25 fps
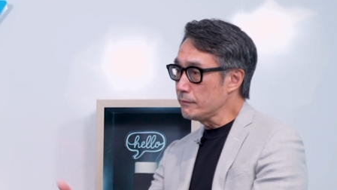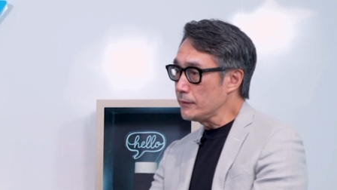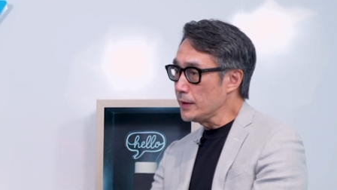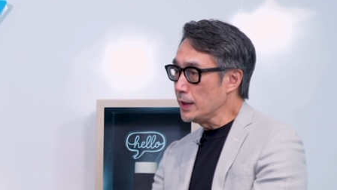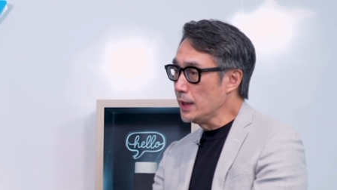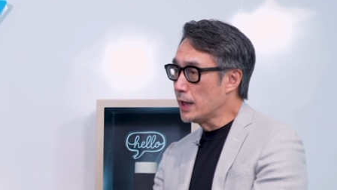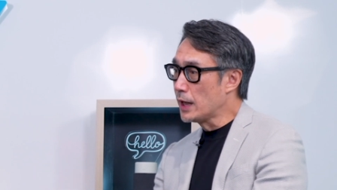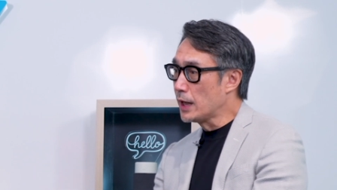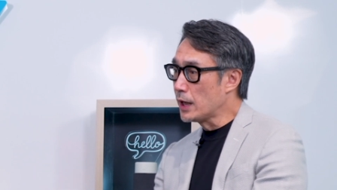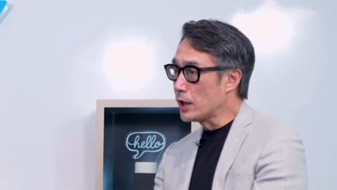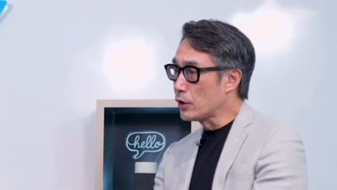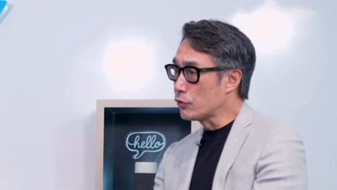
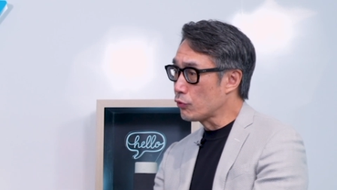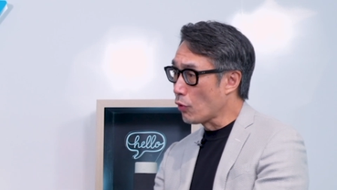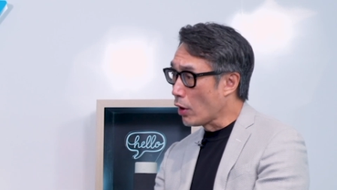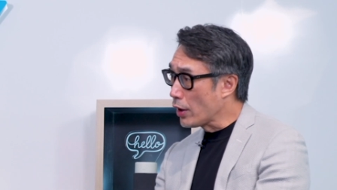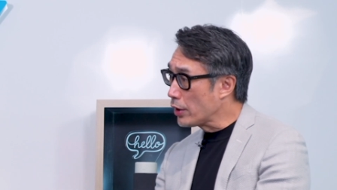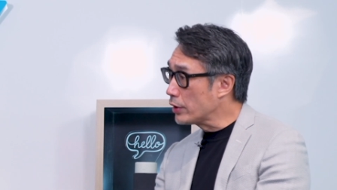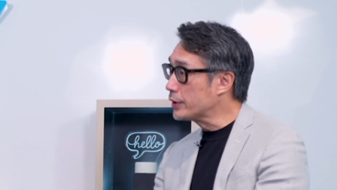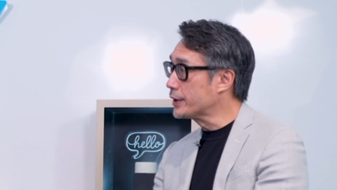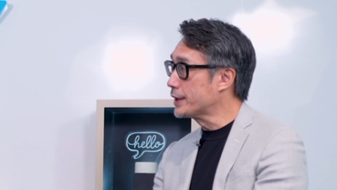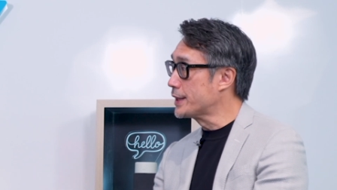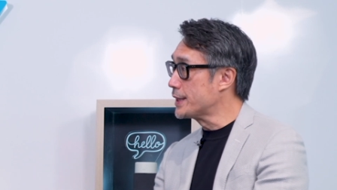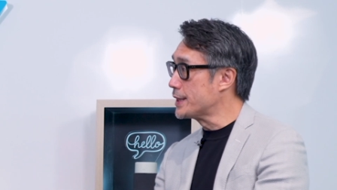uh,
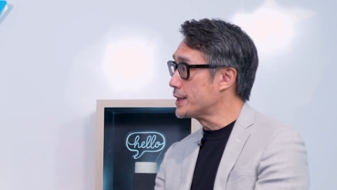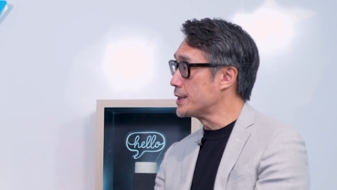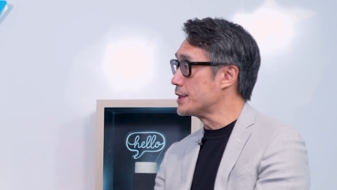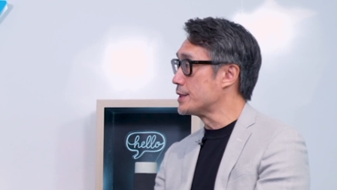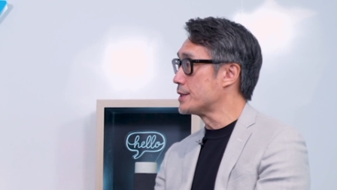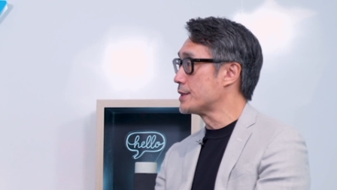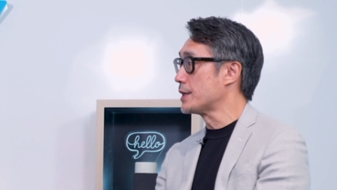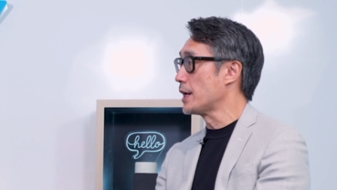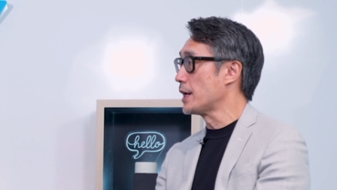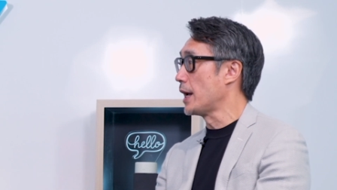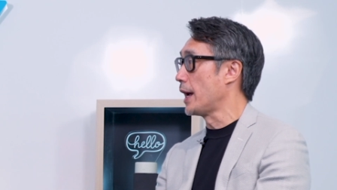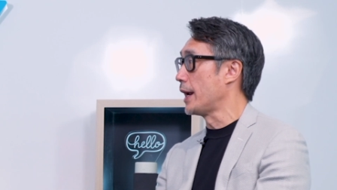
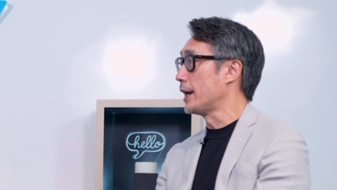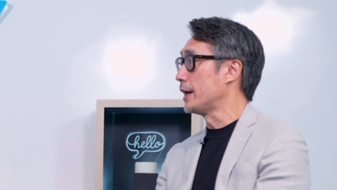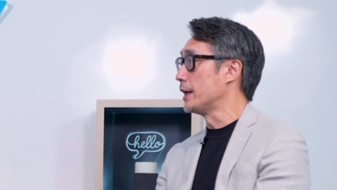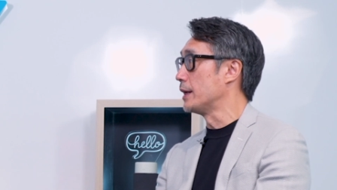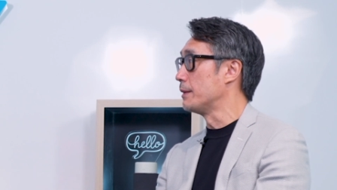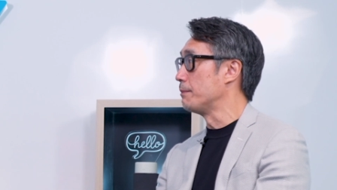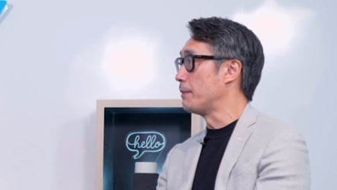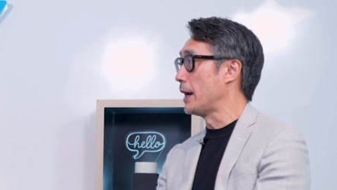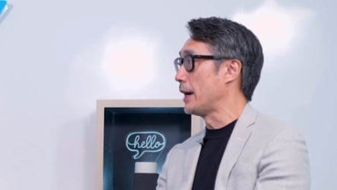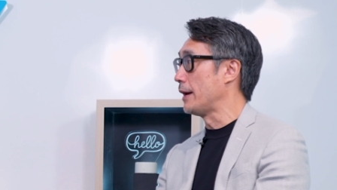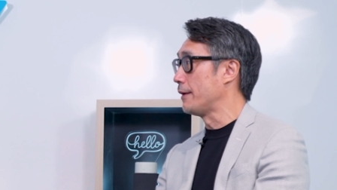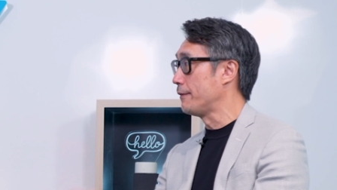royalties and the
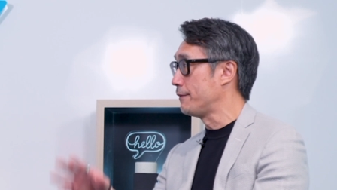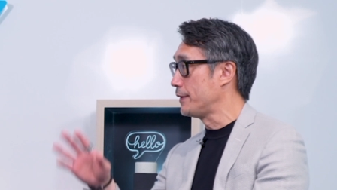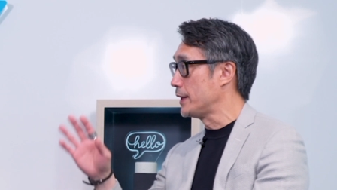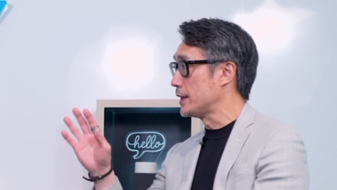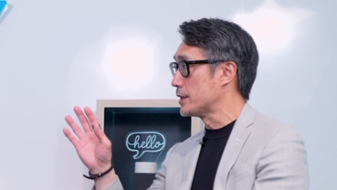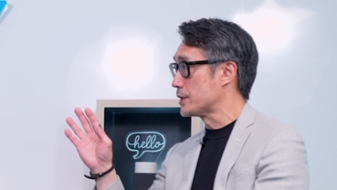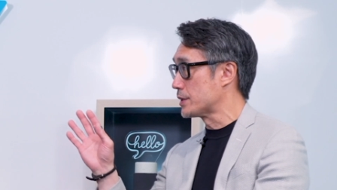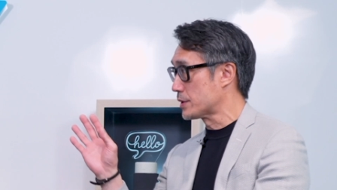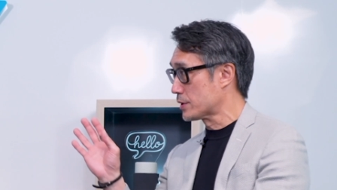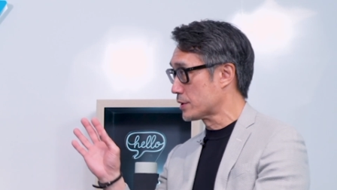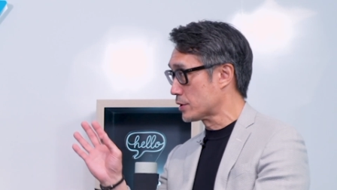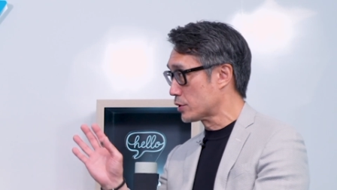
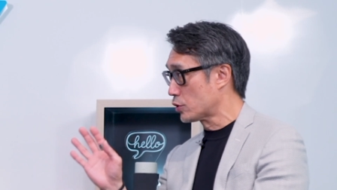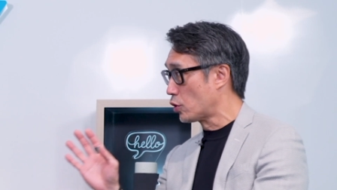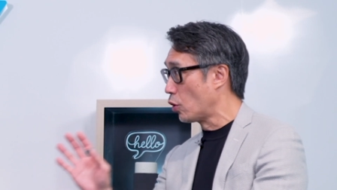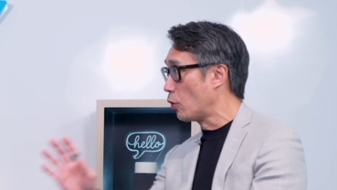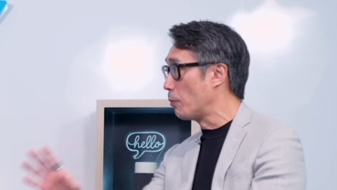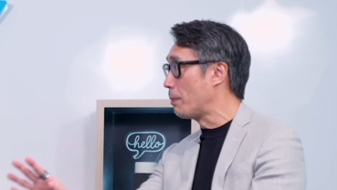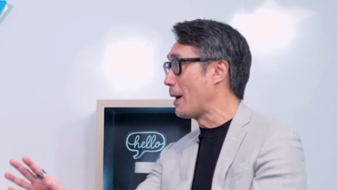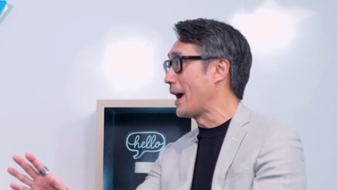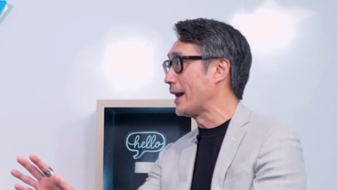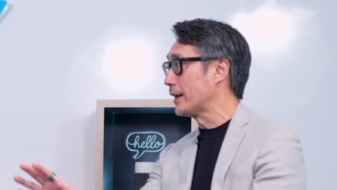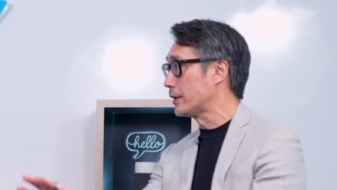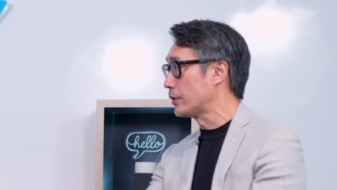benefits go
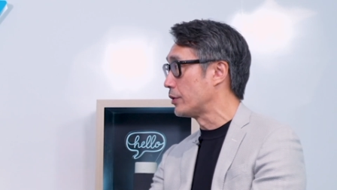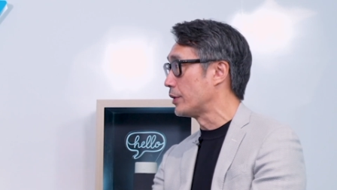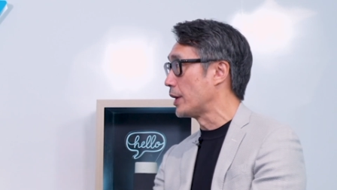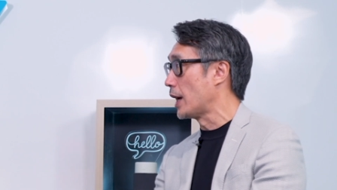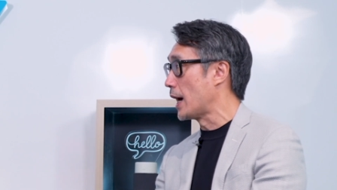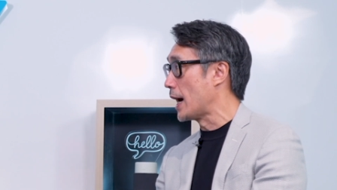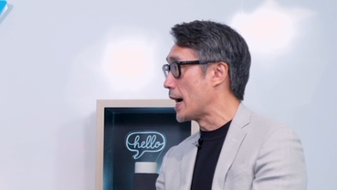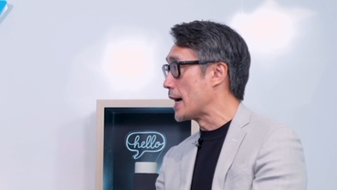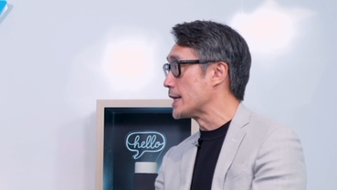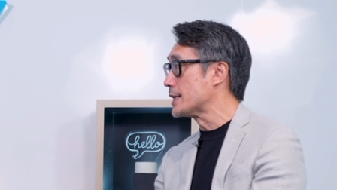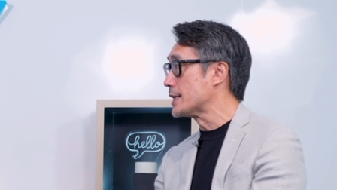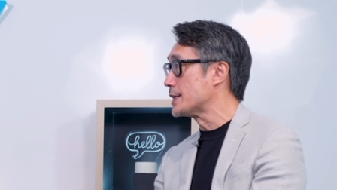back to the
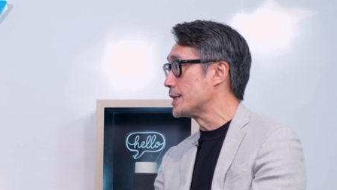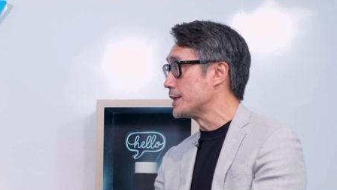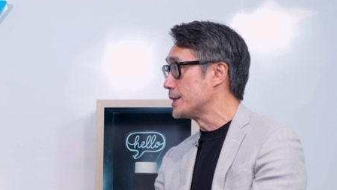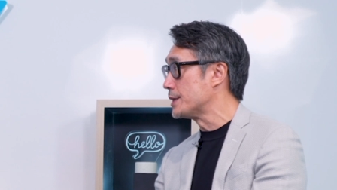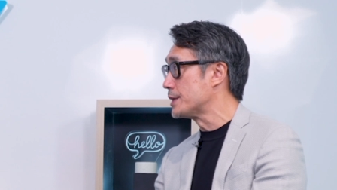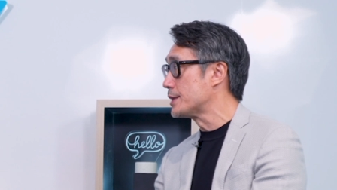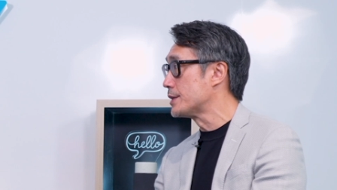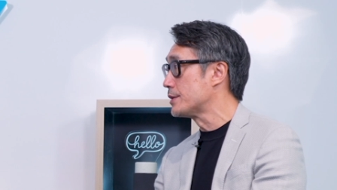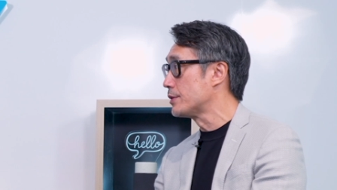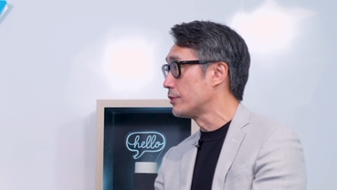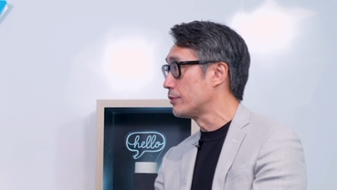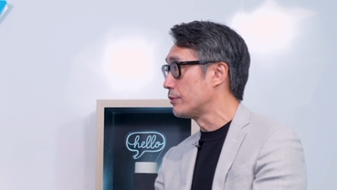
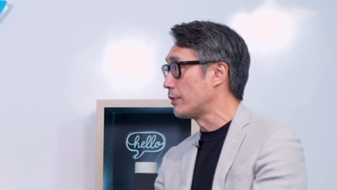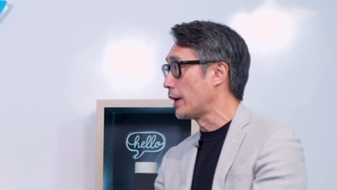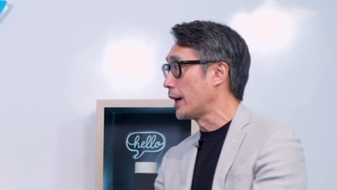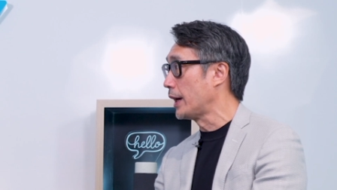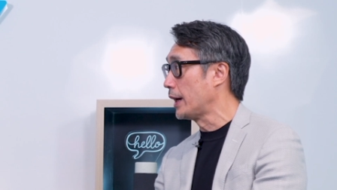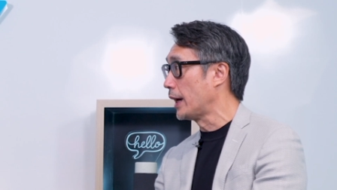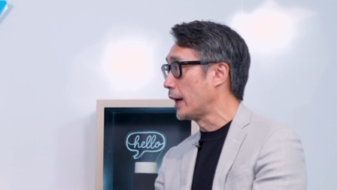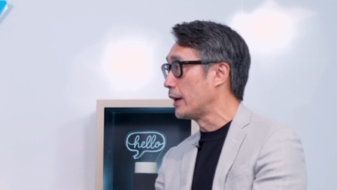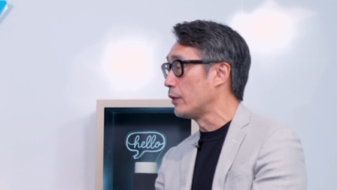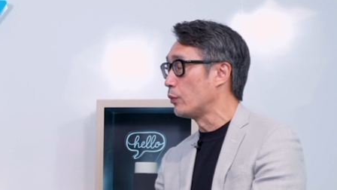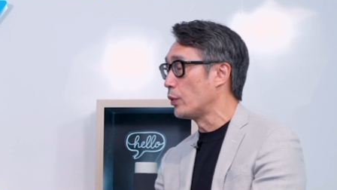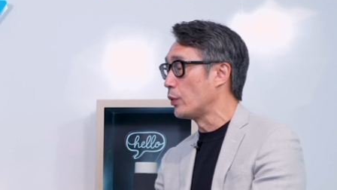artist, right?
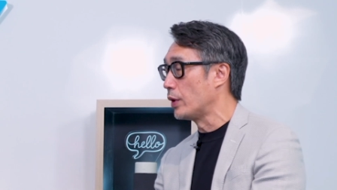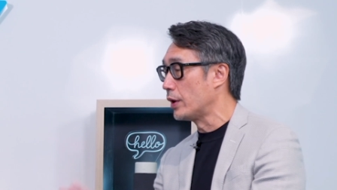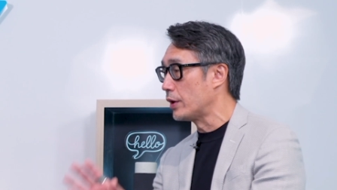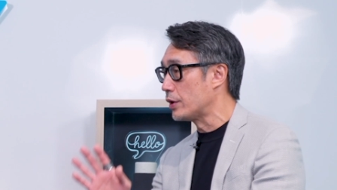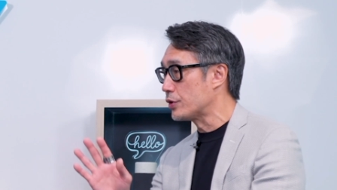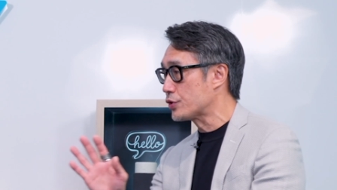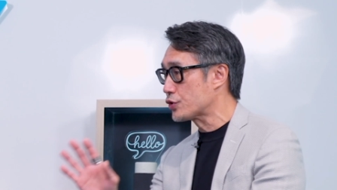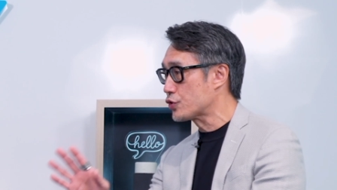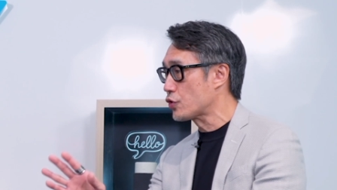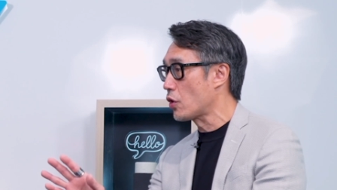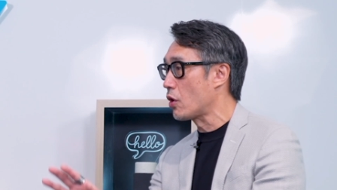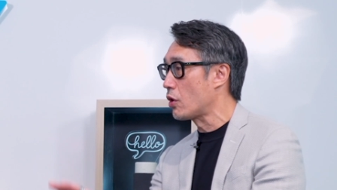And we're a
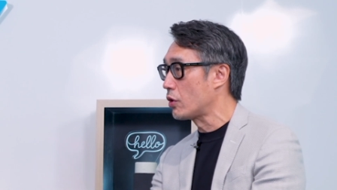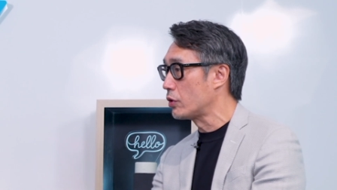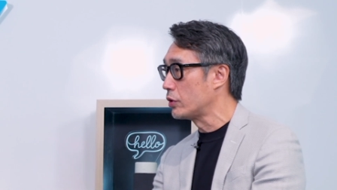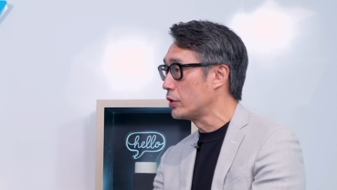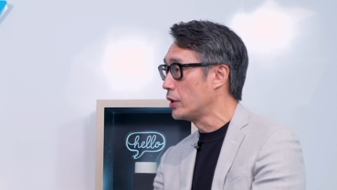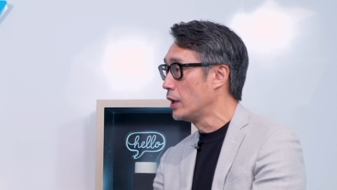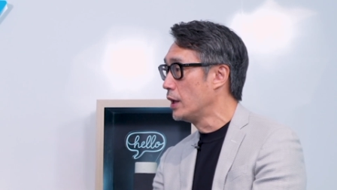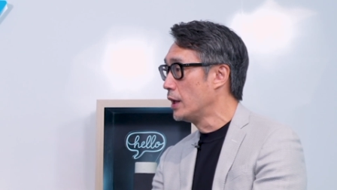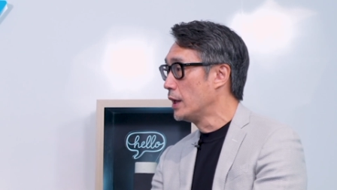strong